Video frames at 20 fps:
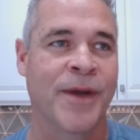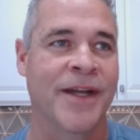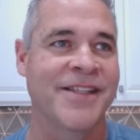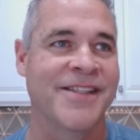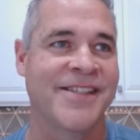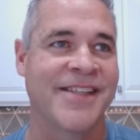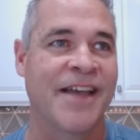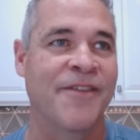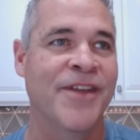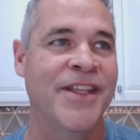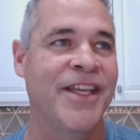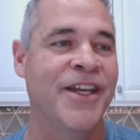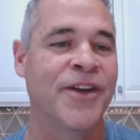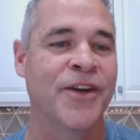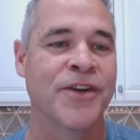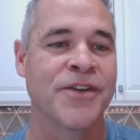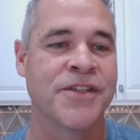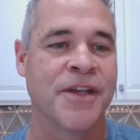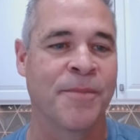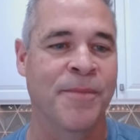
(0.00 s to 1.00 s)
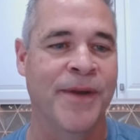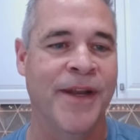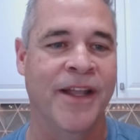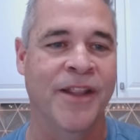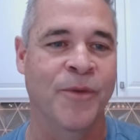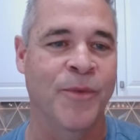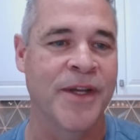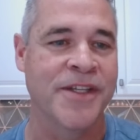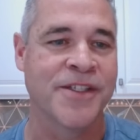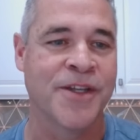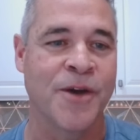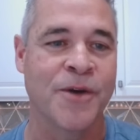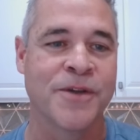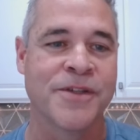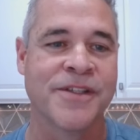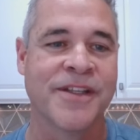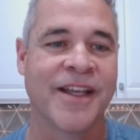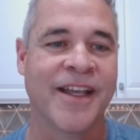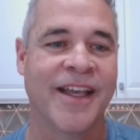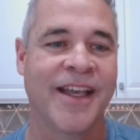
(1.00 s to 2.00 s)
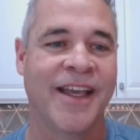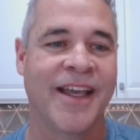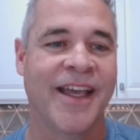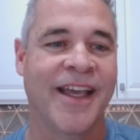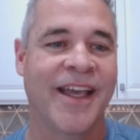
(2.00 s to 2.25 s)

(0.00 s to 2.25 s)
for about 7 years up and down the West Coast.